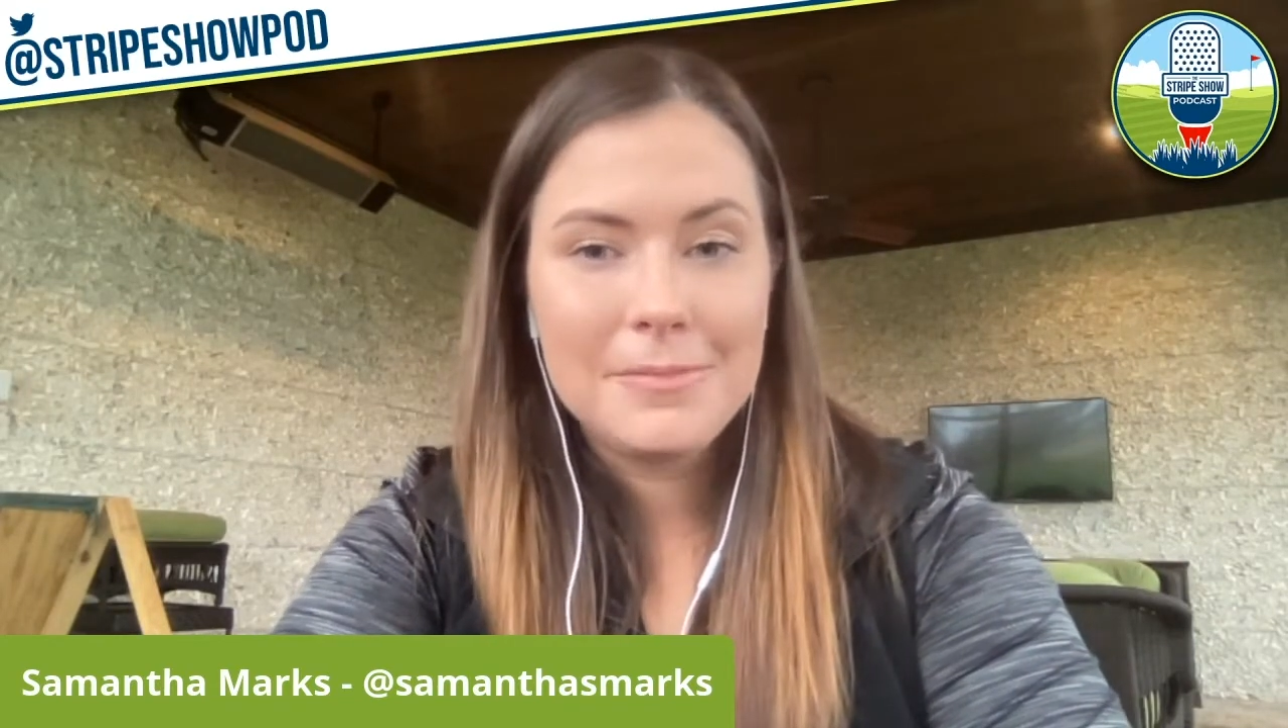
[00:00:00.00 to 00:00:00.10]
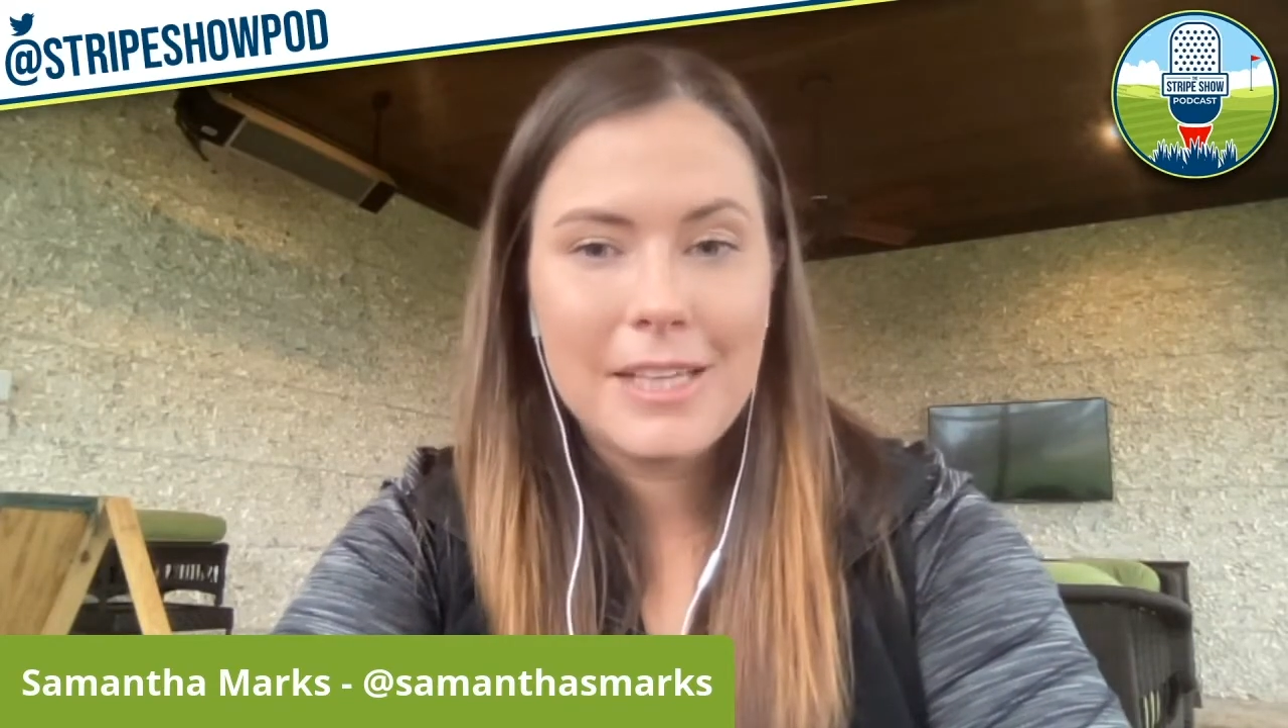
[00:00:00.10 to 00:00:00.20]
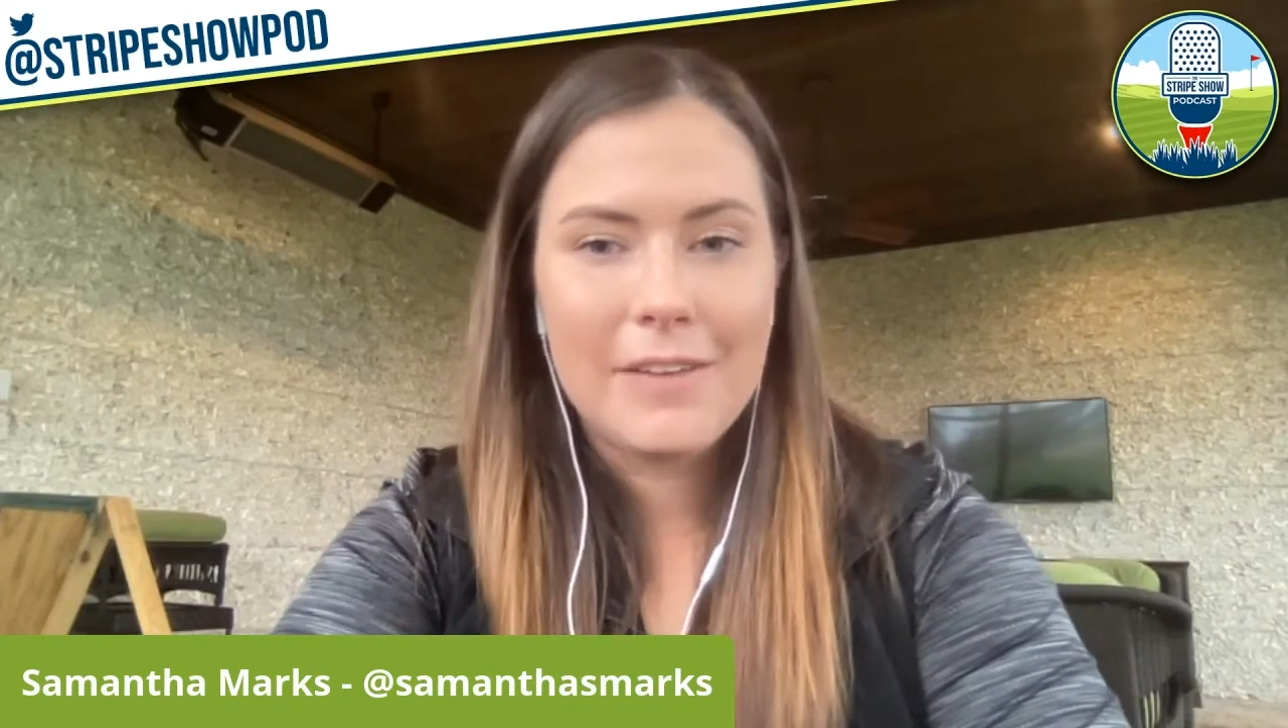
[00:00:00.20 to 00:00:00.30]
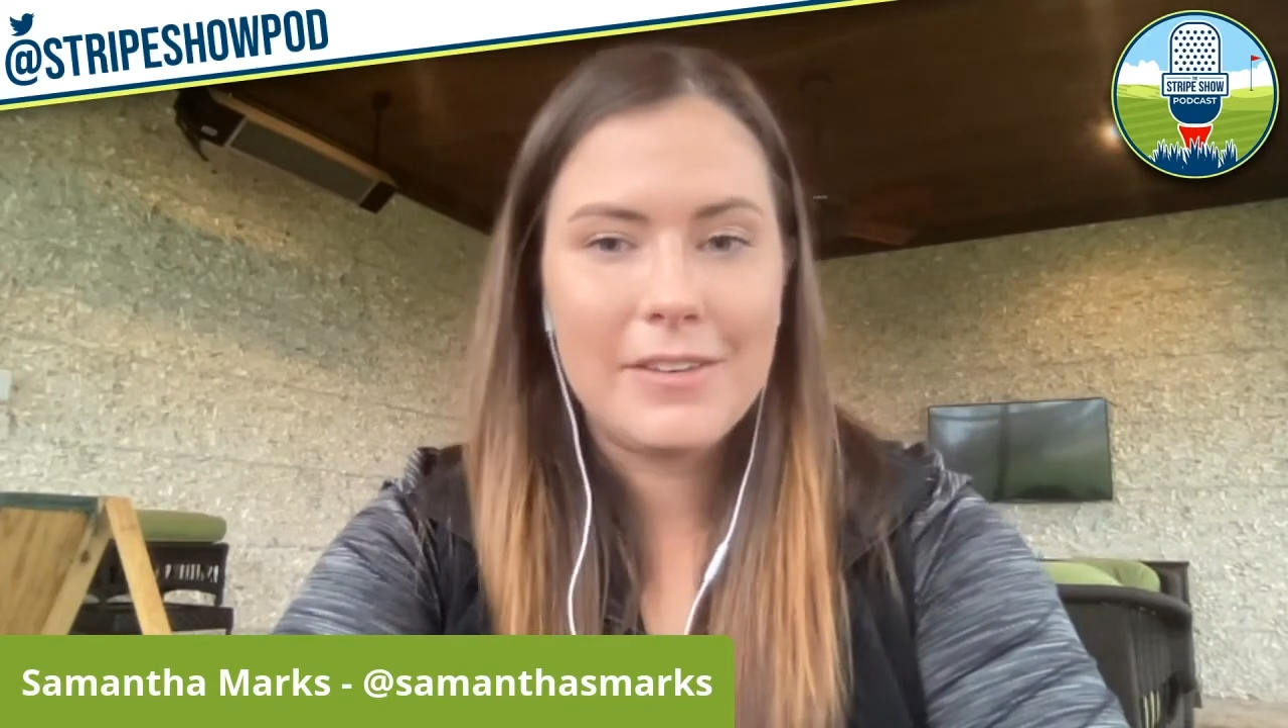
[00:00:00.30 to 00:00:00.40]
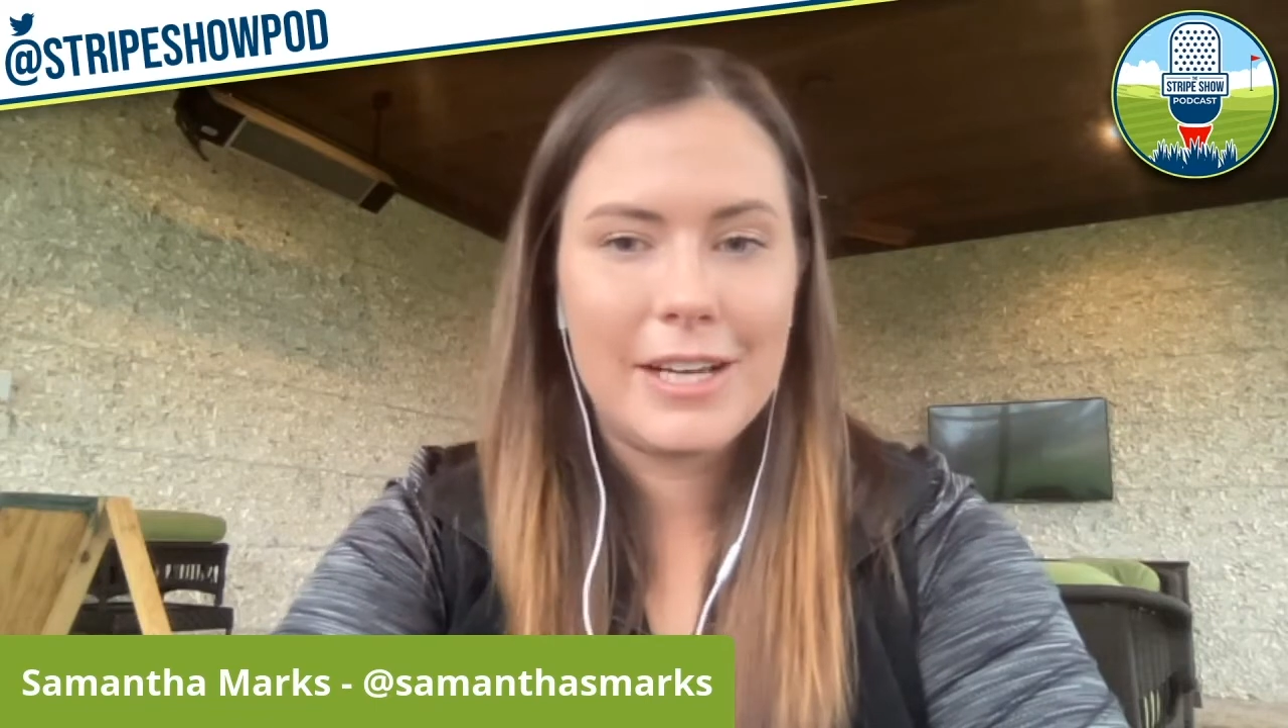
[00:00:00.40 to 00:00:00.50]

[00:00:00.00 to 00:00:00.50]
Kevin